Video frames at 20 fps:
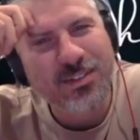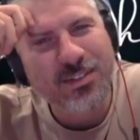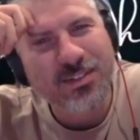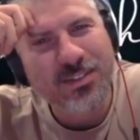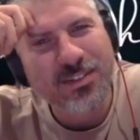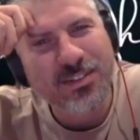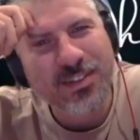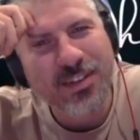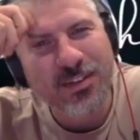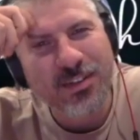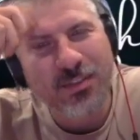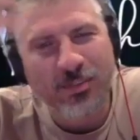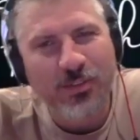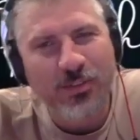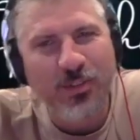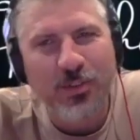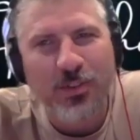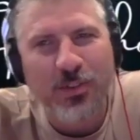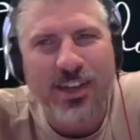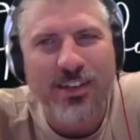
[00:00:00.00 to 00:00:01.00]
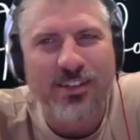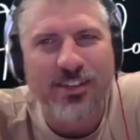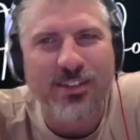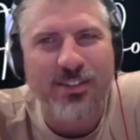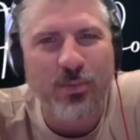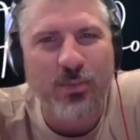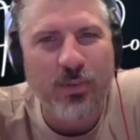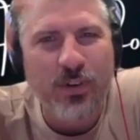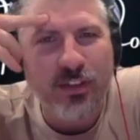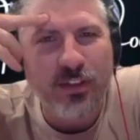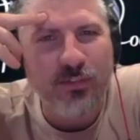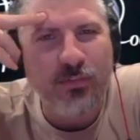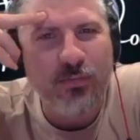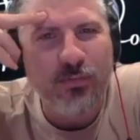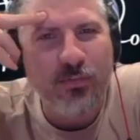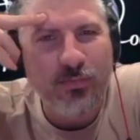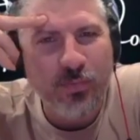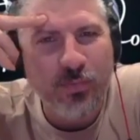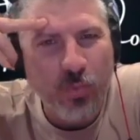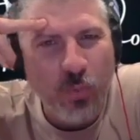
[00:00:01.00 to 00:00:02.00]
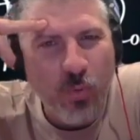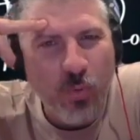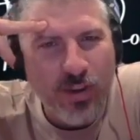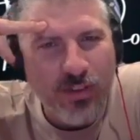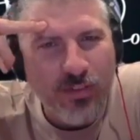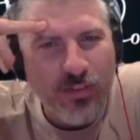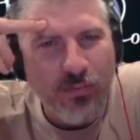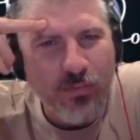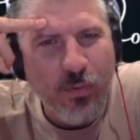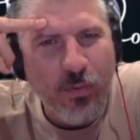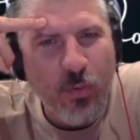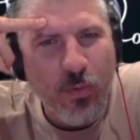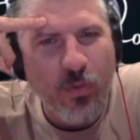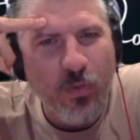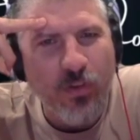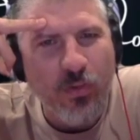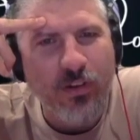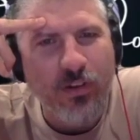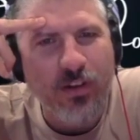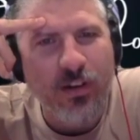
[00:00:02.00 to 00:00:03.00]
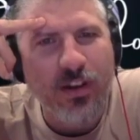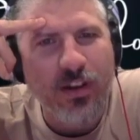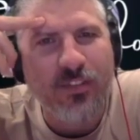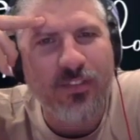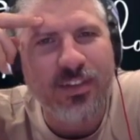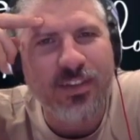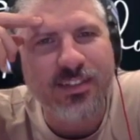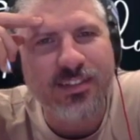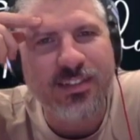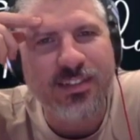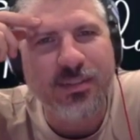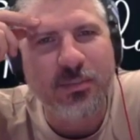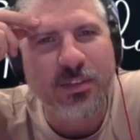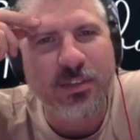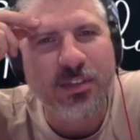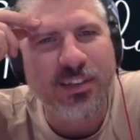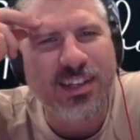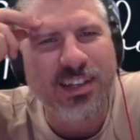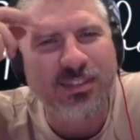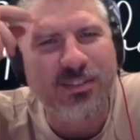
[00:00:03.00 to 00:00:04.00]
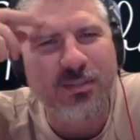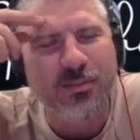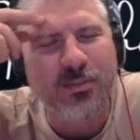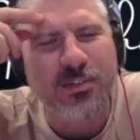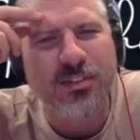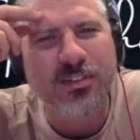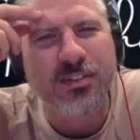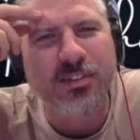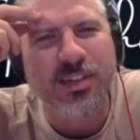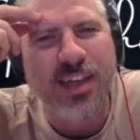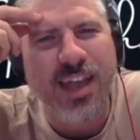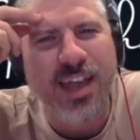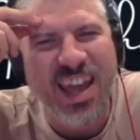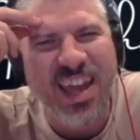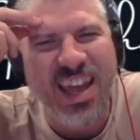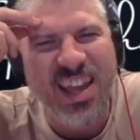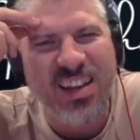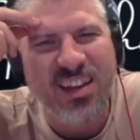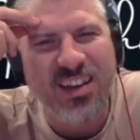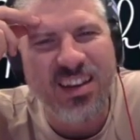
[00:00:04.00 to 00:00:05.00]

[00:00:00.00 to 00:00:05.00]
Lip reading: it 2024, obviously, but the last one was 08.